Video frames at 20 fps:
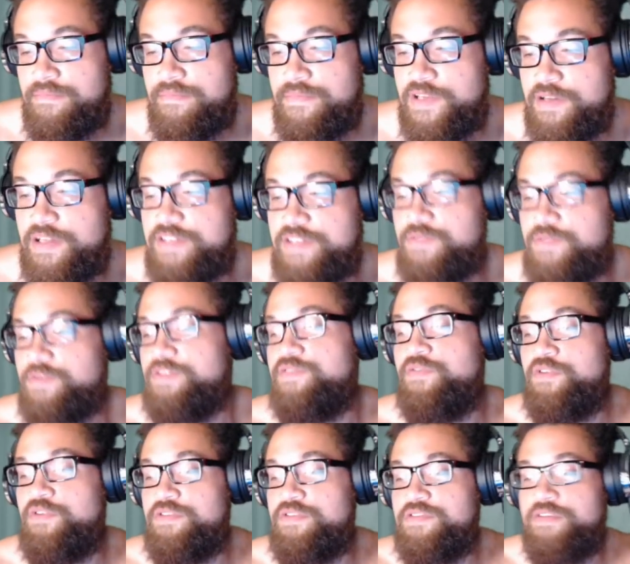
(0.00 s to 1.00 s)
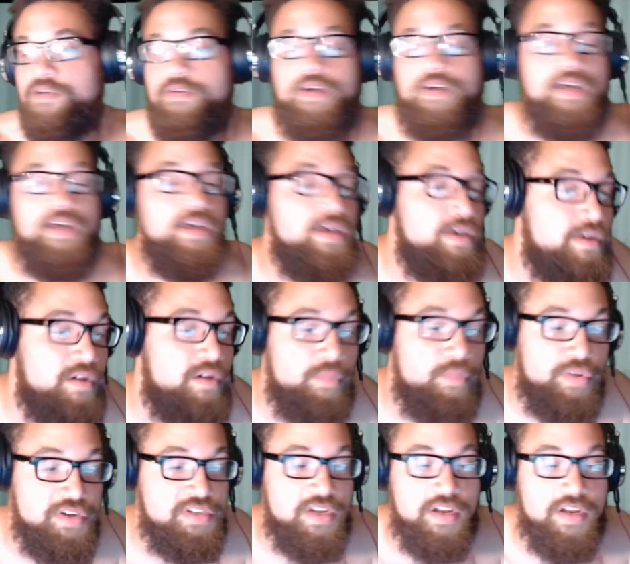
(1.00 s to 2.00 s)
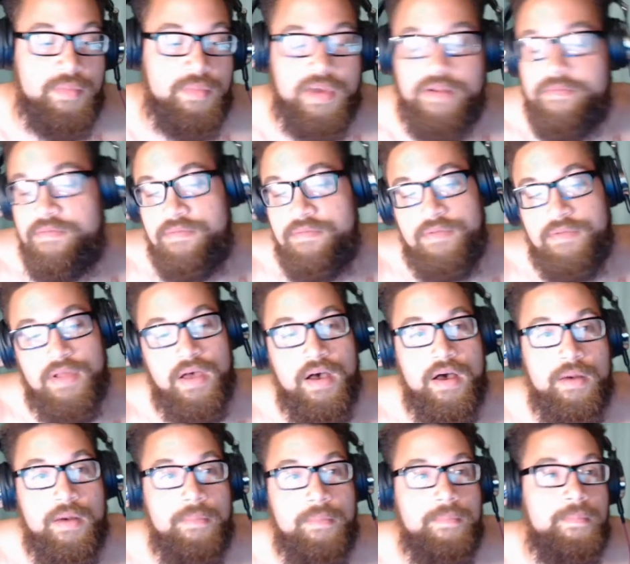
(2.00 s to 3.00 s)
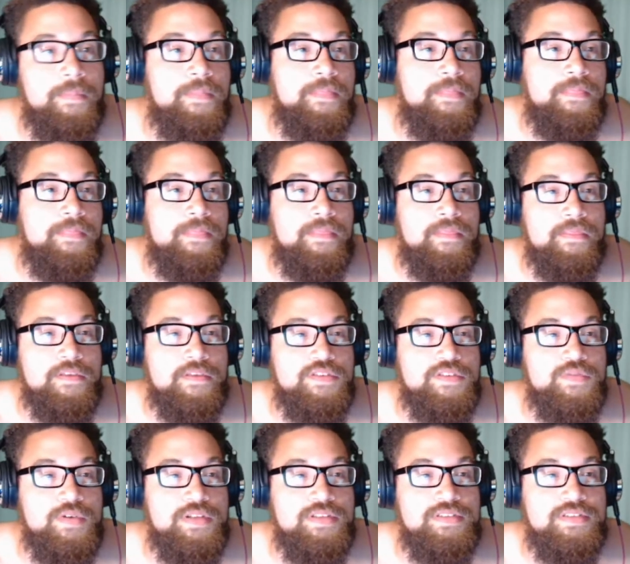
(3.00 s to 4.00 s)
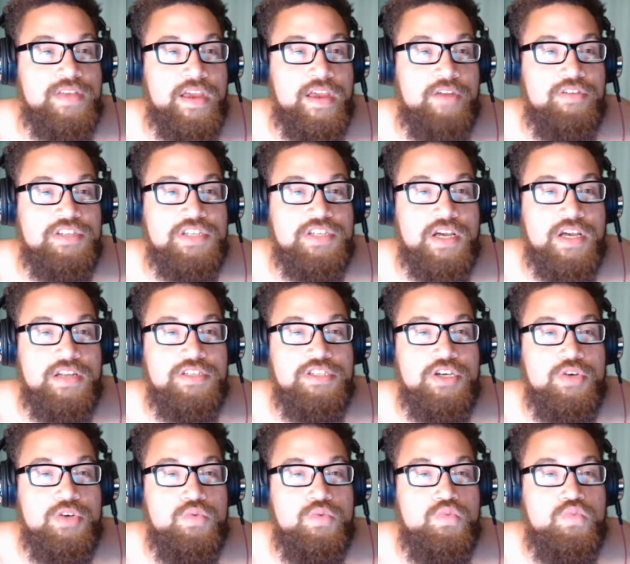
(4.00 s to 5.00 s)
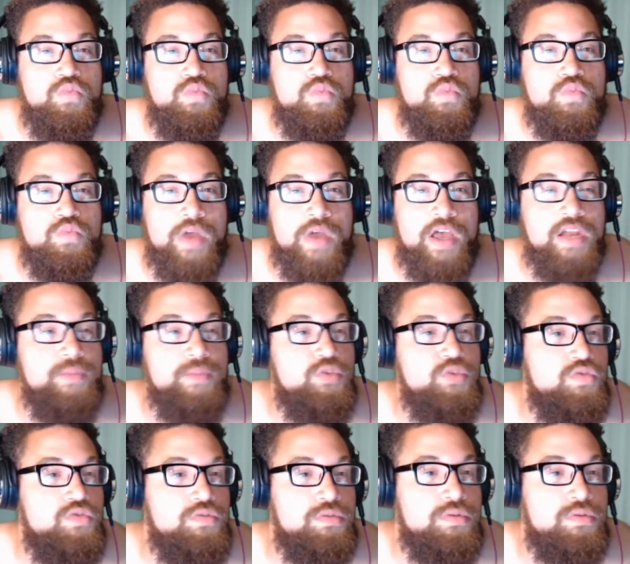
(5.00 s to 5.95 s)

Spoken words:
You know, that's what it's for. So, appreciate it, man. This one's Harry Shotta Show, Animal.